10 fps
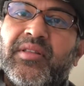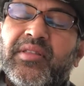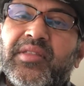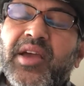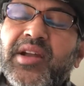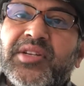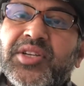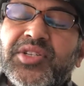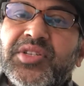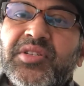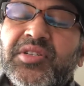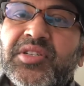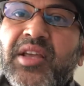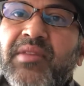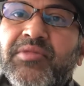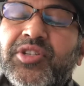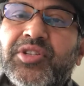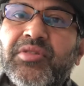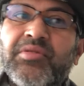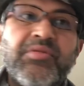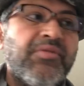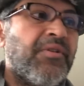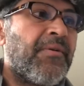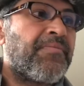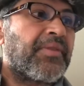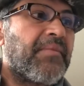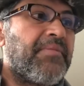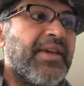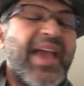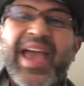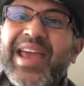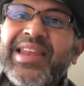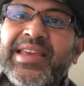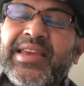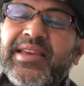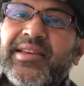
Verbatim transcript: There doesn't seems to be any